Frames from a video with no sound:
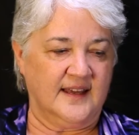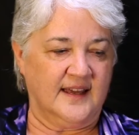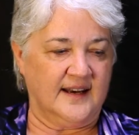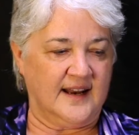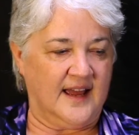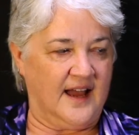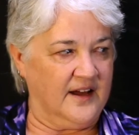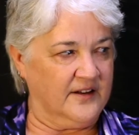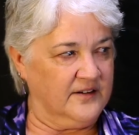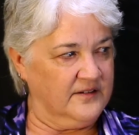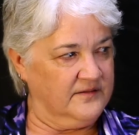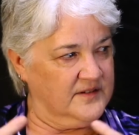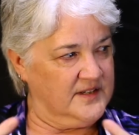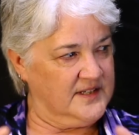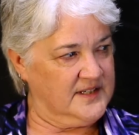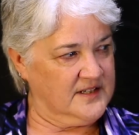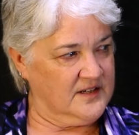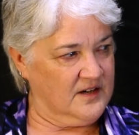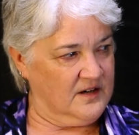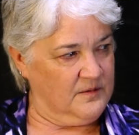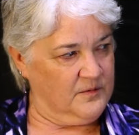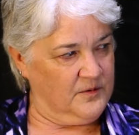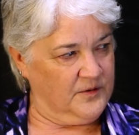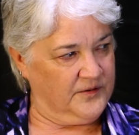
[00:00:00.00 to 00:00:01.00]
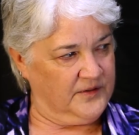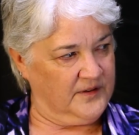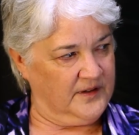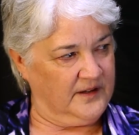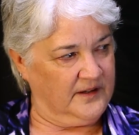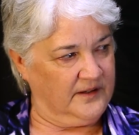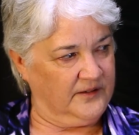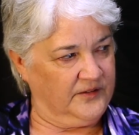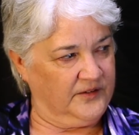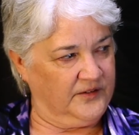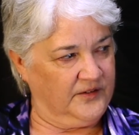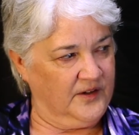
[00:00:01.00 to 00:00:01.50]
yet out of these terrible
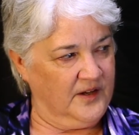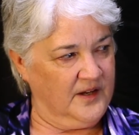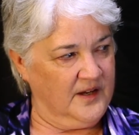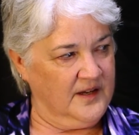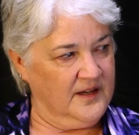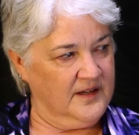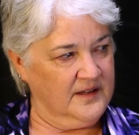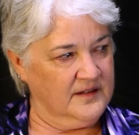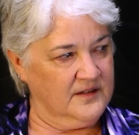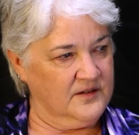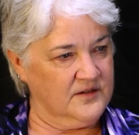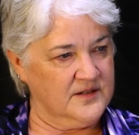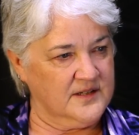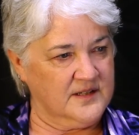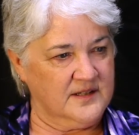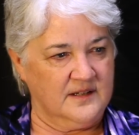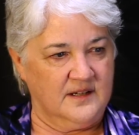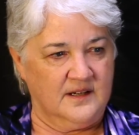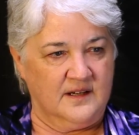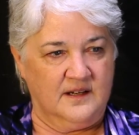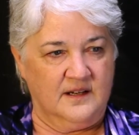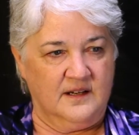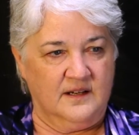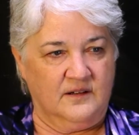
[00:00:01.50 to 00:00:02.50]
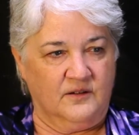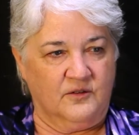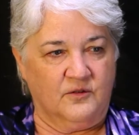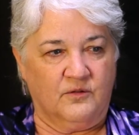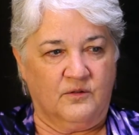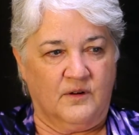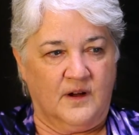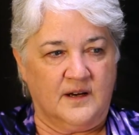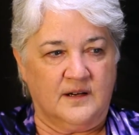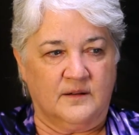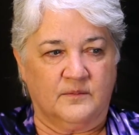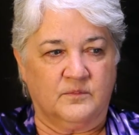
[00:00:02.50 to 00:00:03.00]
things, there's
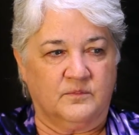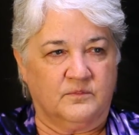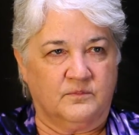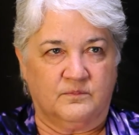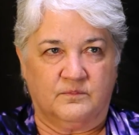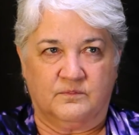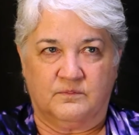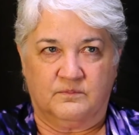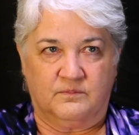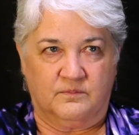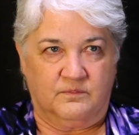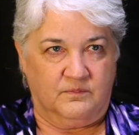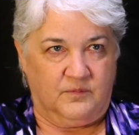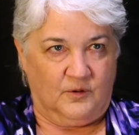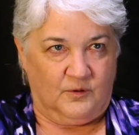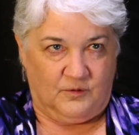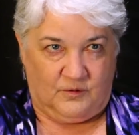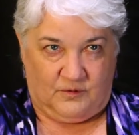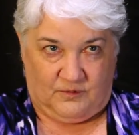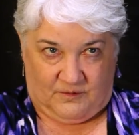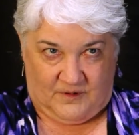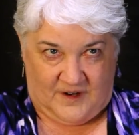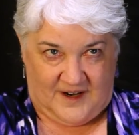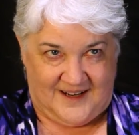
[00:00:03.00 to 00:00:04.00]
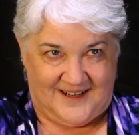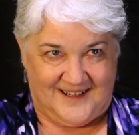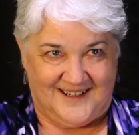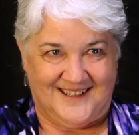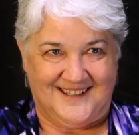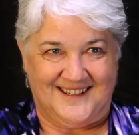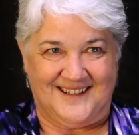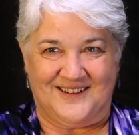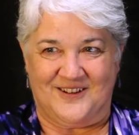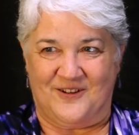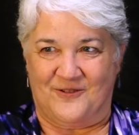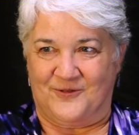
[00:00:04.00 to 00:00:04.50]
incredible grace,
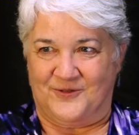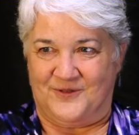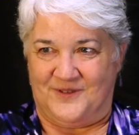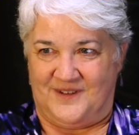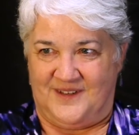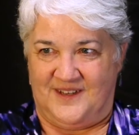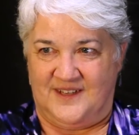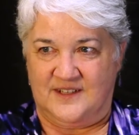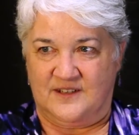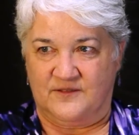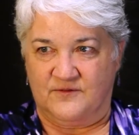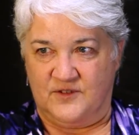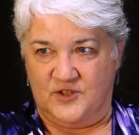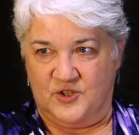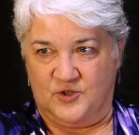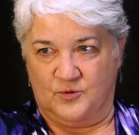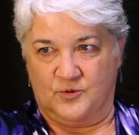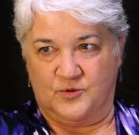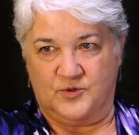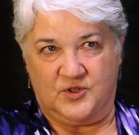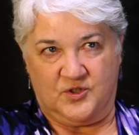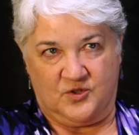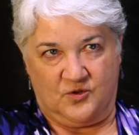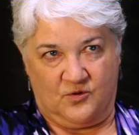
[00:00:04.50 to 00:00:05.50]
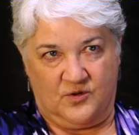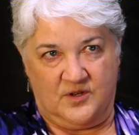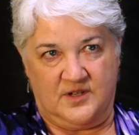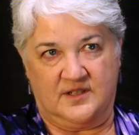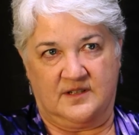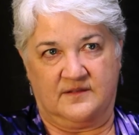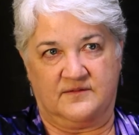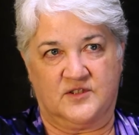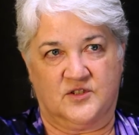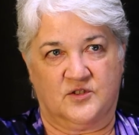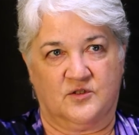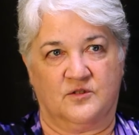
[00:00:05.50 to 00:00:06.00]
you know, in the individual stories
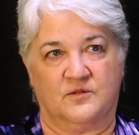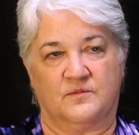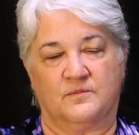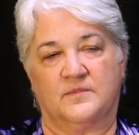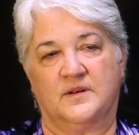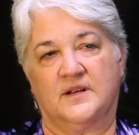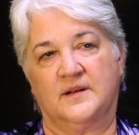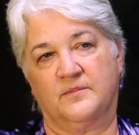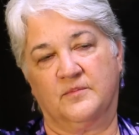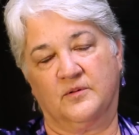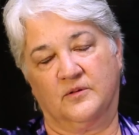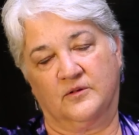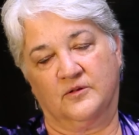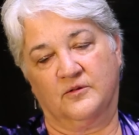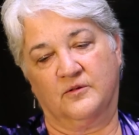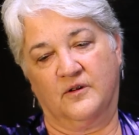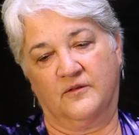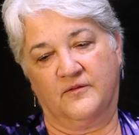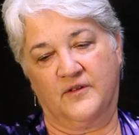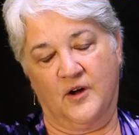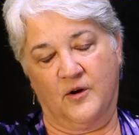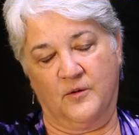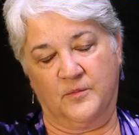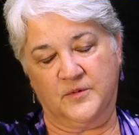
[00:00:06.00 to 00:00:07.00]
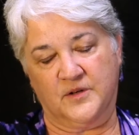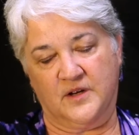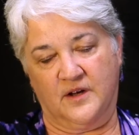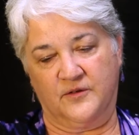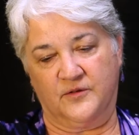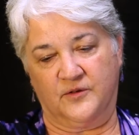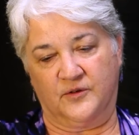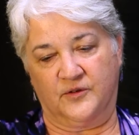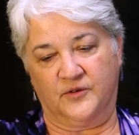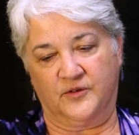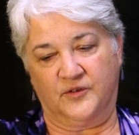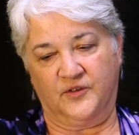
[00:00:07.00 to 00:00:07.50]
of certain people who have helped
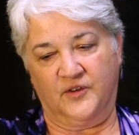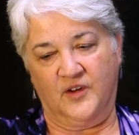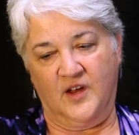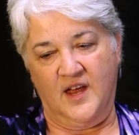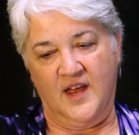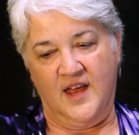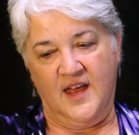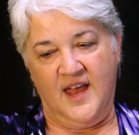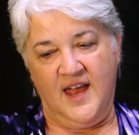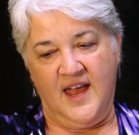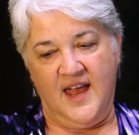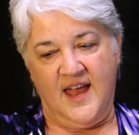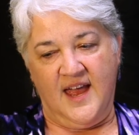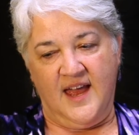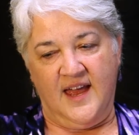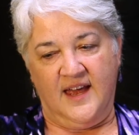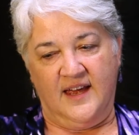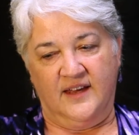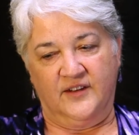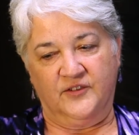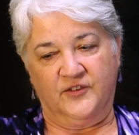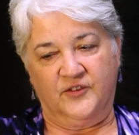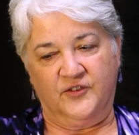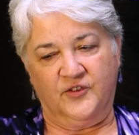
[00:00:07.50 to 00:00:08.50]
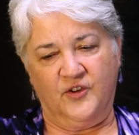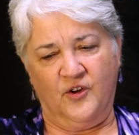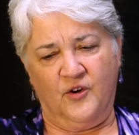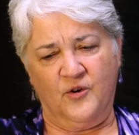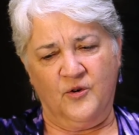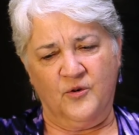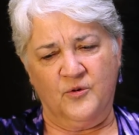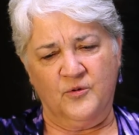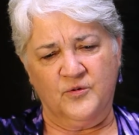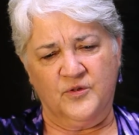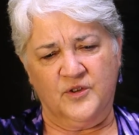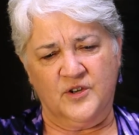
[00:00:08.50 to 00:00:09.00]
others. And
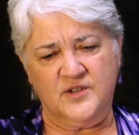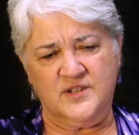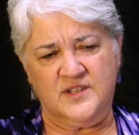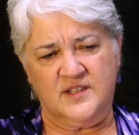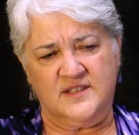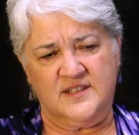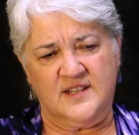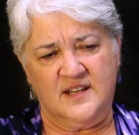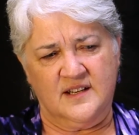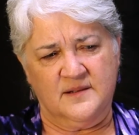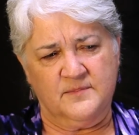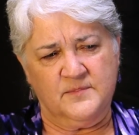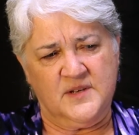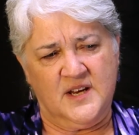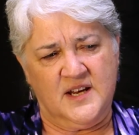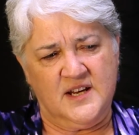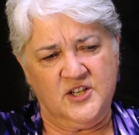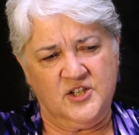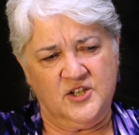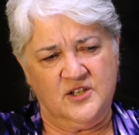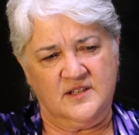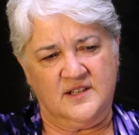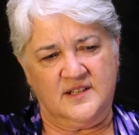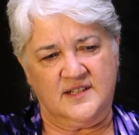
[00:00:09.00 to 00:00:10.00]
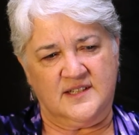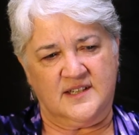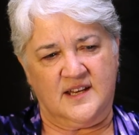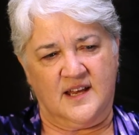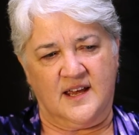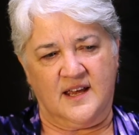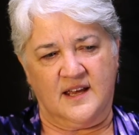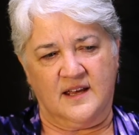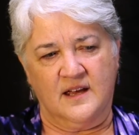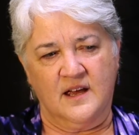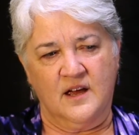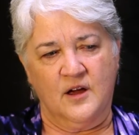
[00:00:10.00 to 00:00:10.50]
so there's a temptation to
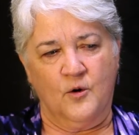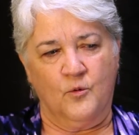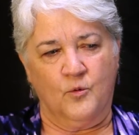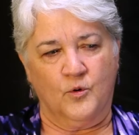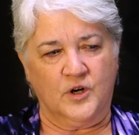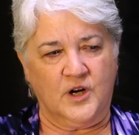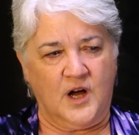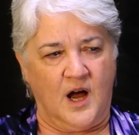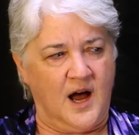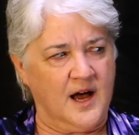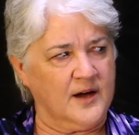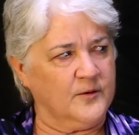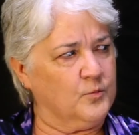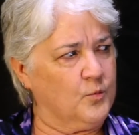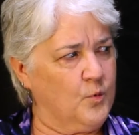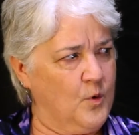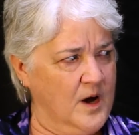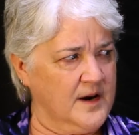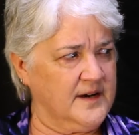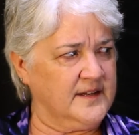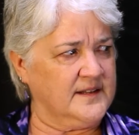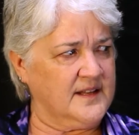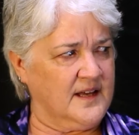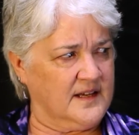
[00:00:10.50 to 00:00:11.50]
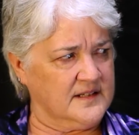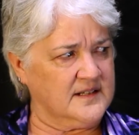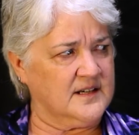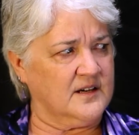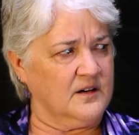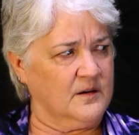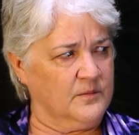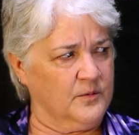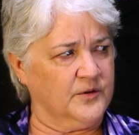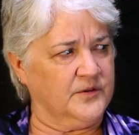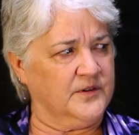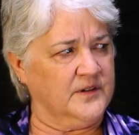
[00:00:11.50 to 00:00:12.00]
say, well, God wanted that
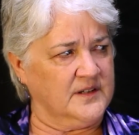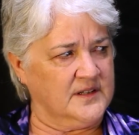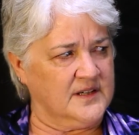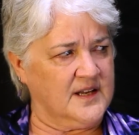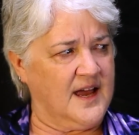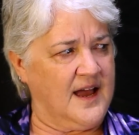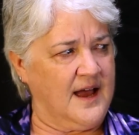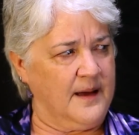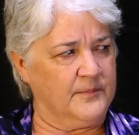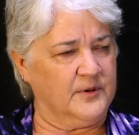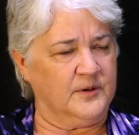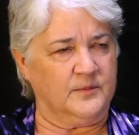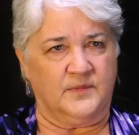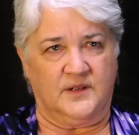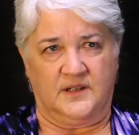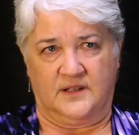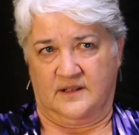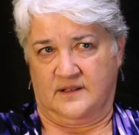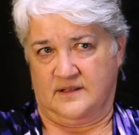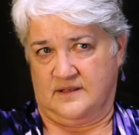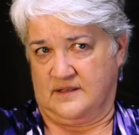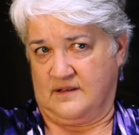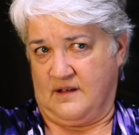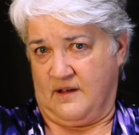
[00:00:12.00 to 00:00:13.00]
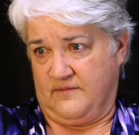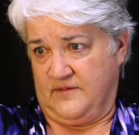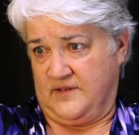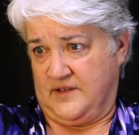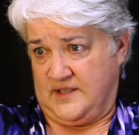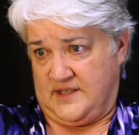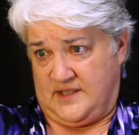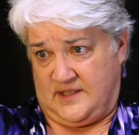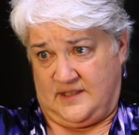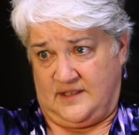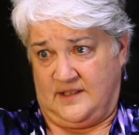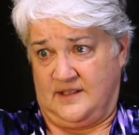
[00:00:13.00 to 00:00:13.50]
terrible thing to happen because
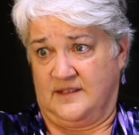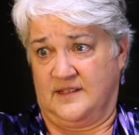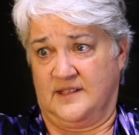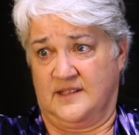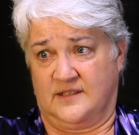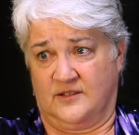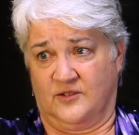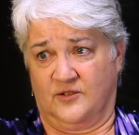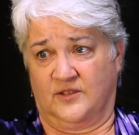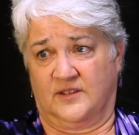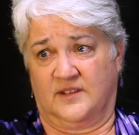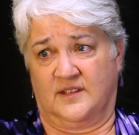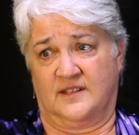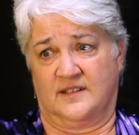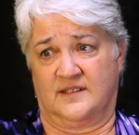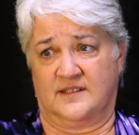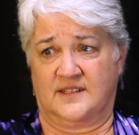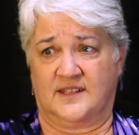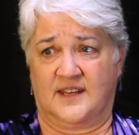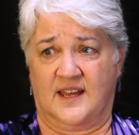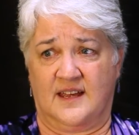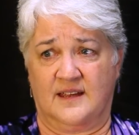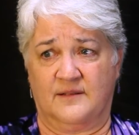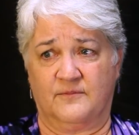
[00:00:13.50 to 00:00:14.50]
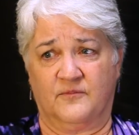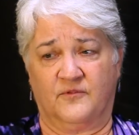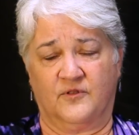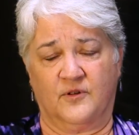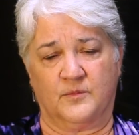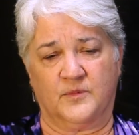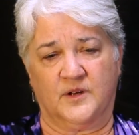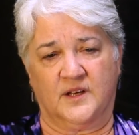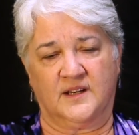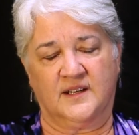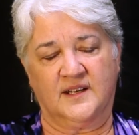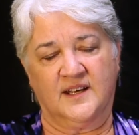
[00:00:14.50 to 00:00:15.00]
obviously these good things came from
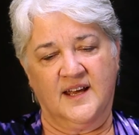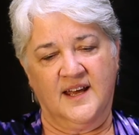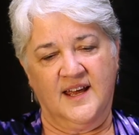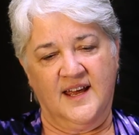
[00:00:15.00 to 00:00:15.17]
it.